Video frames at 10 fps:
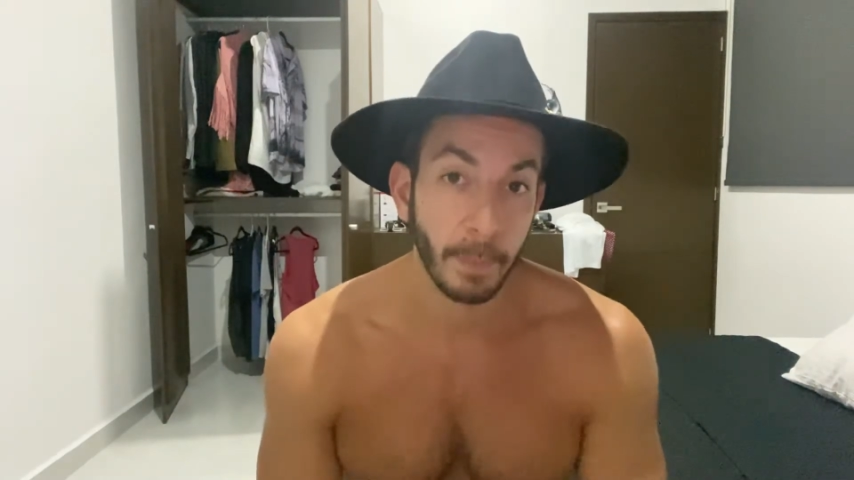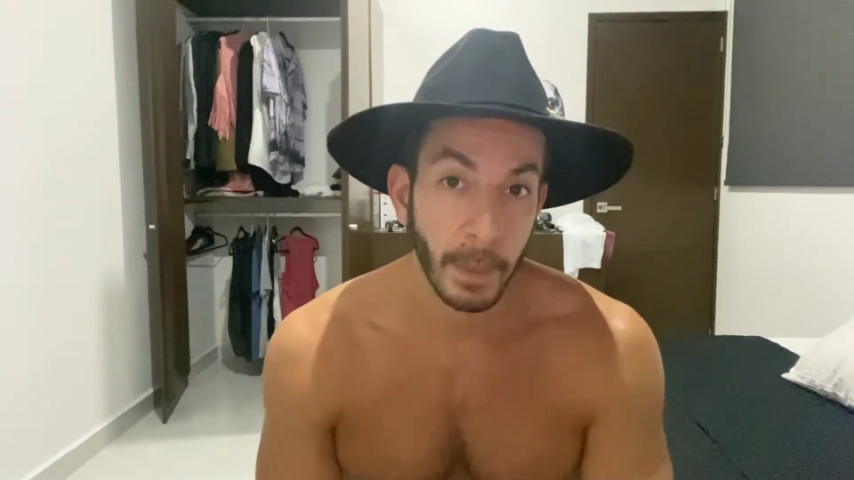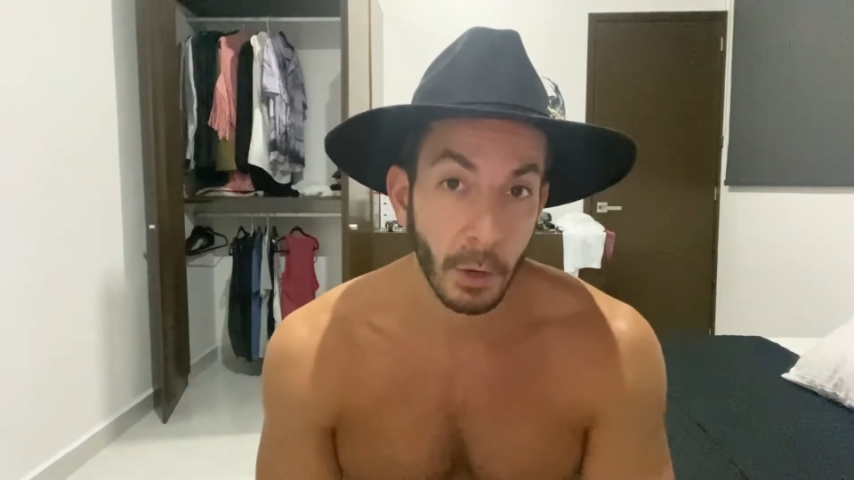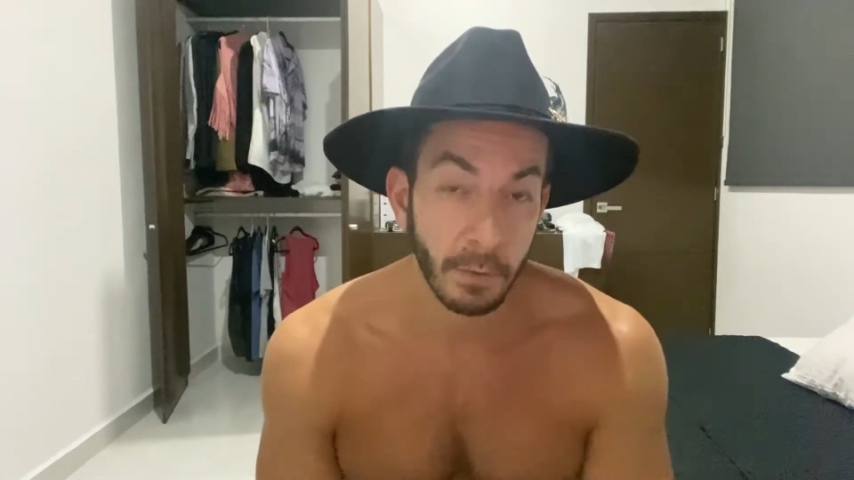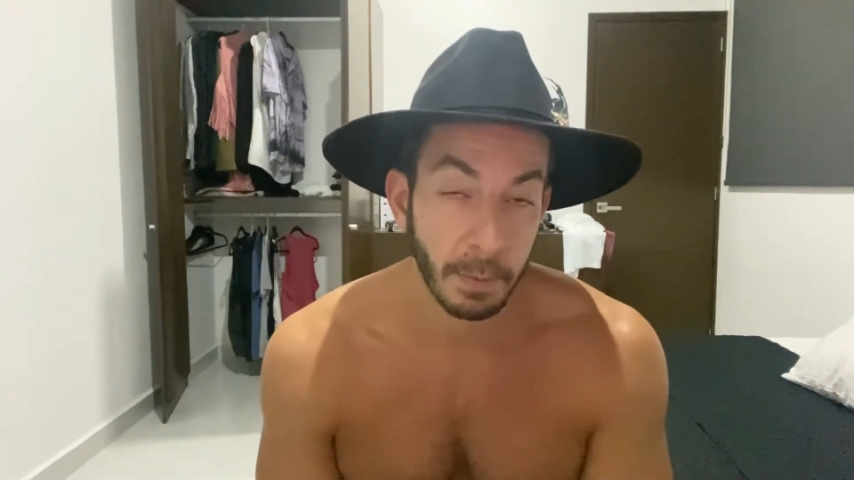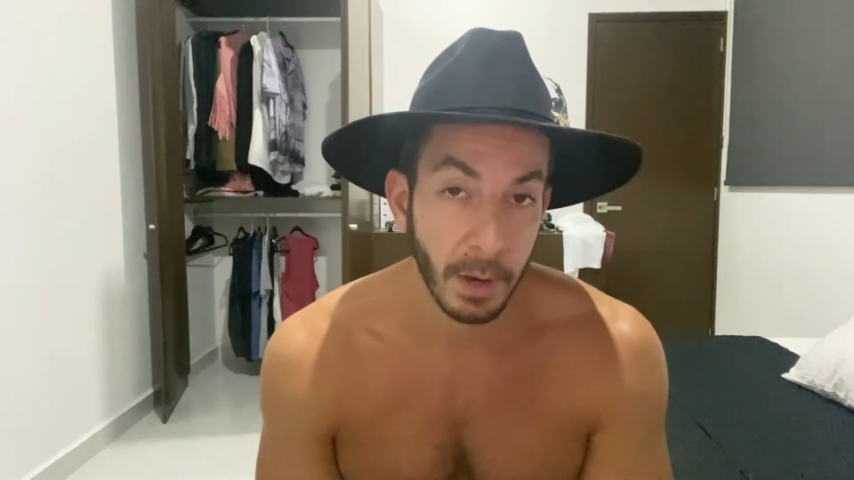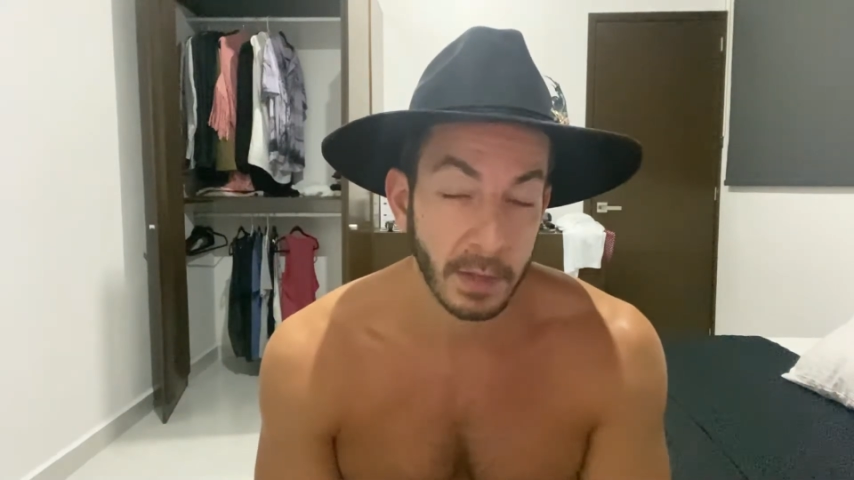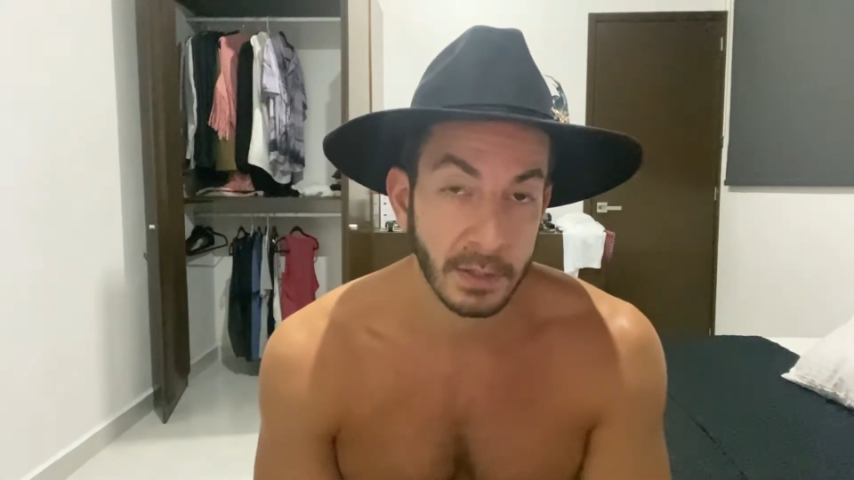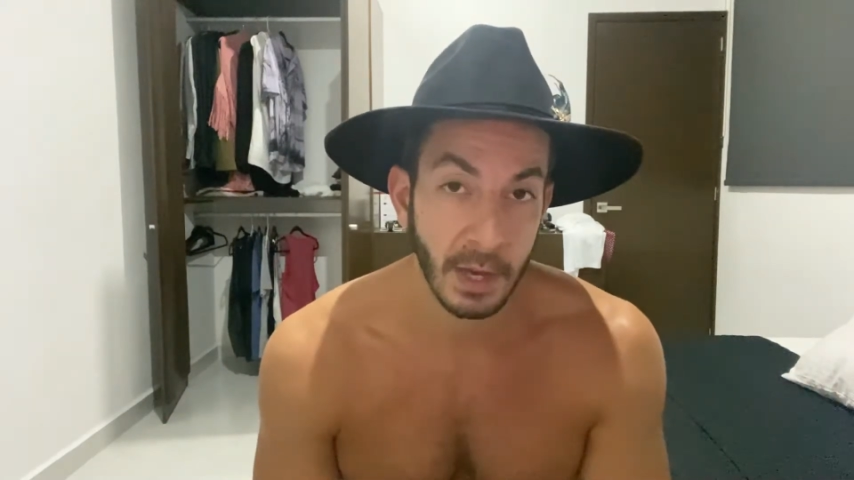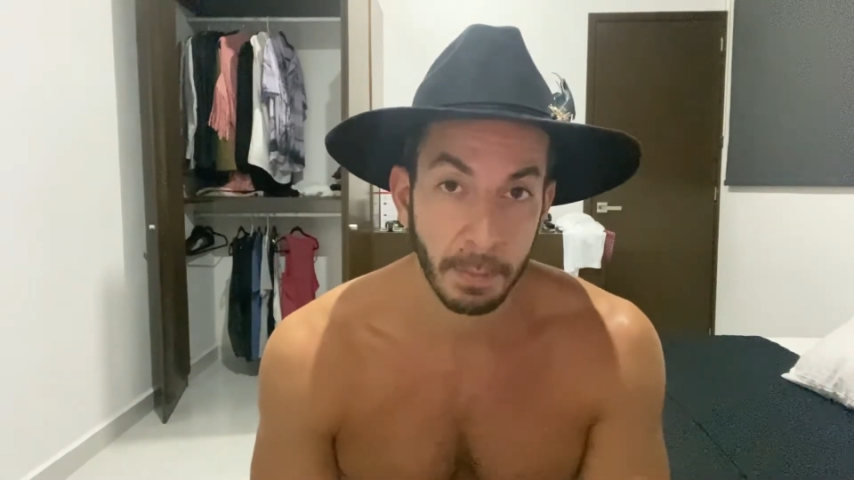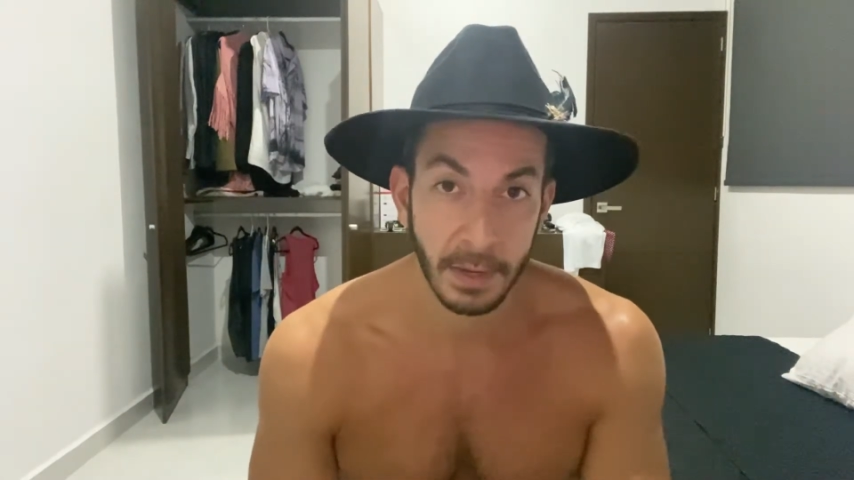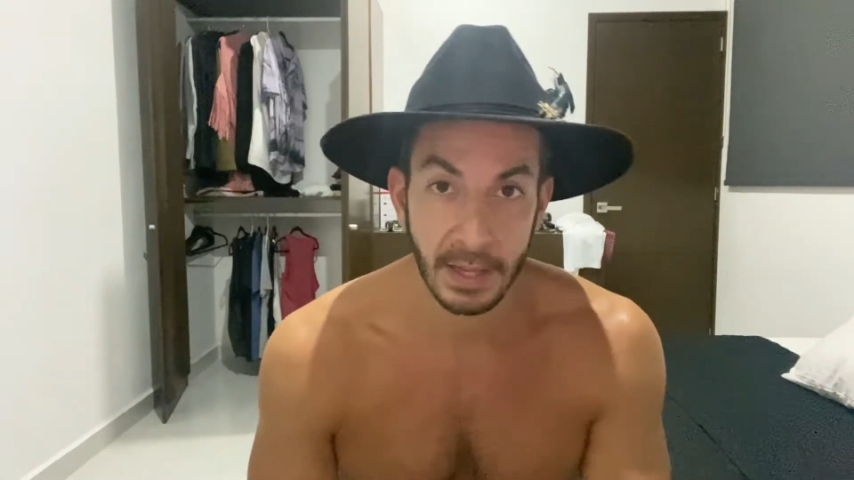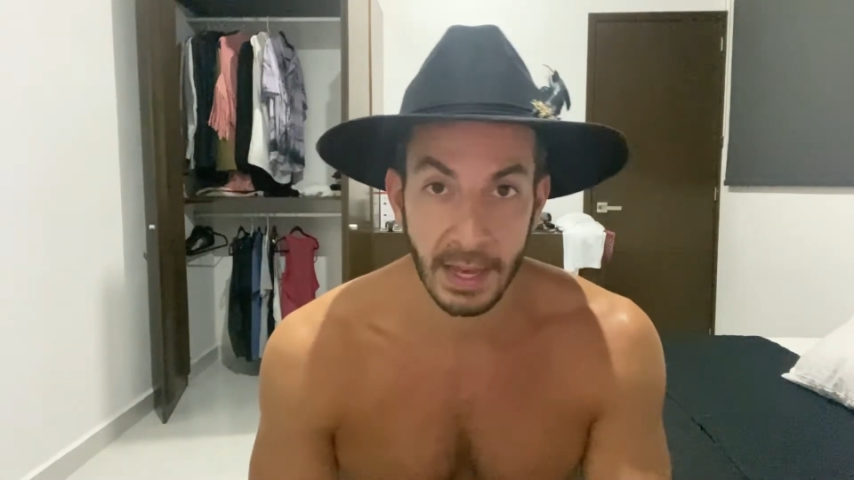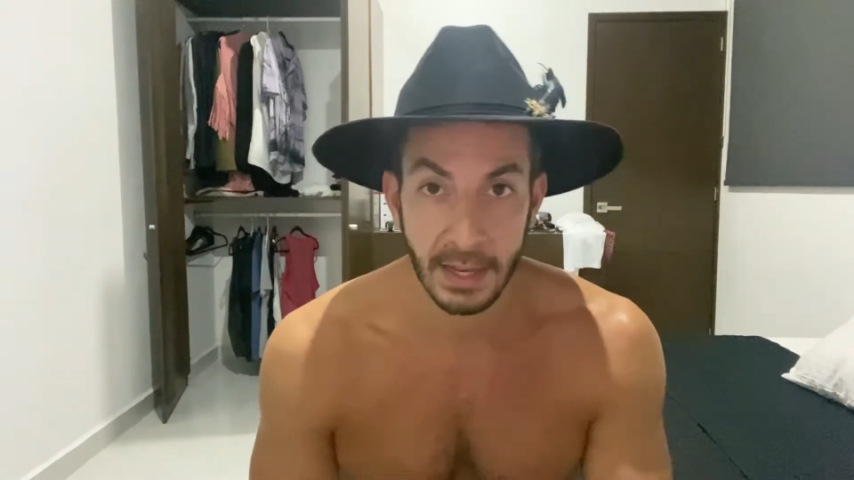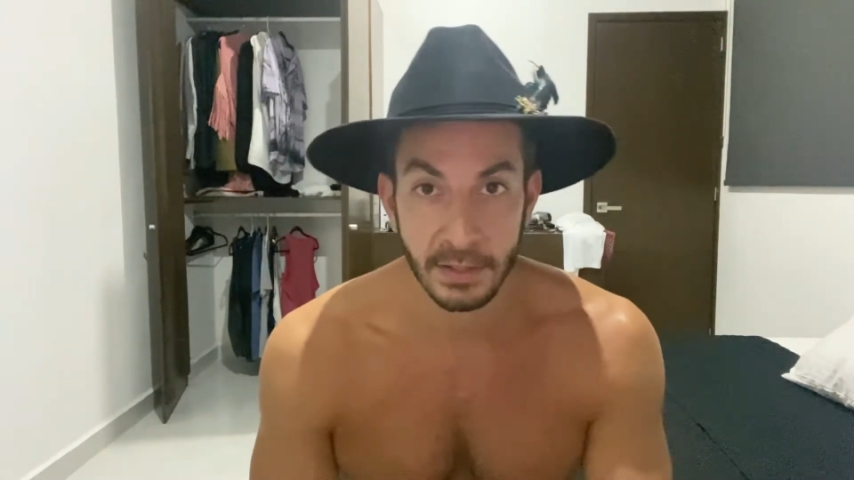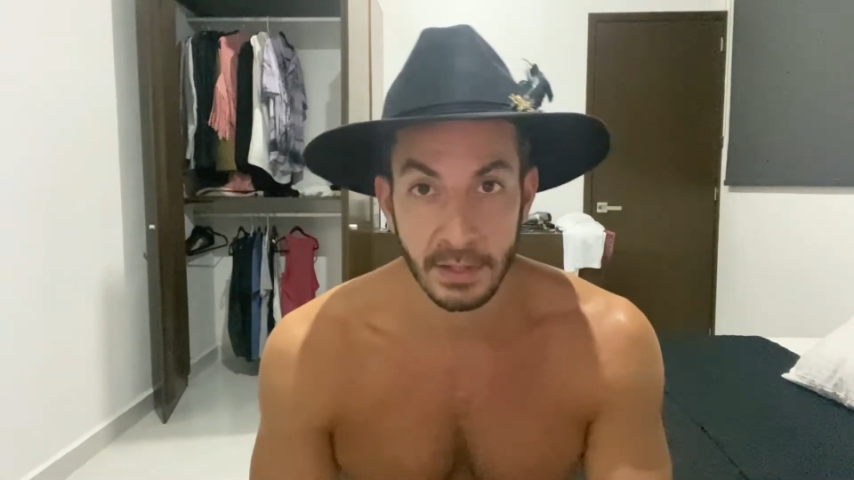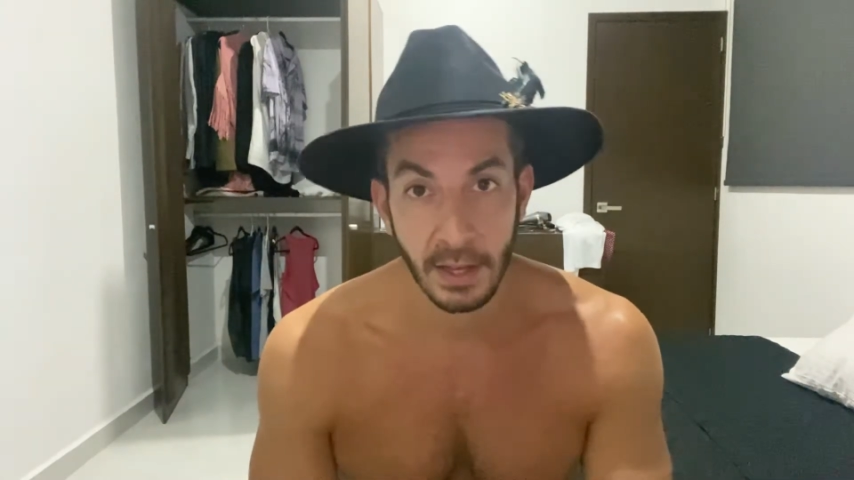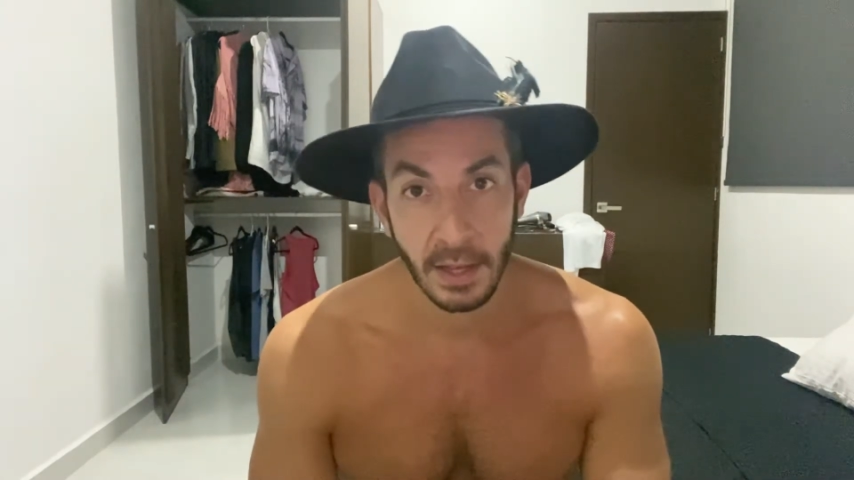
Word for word: over the past couple of days,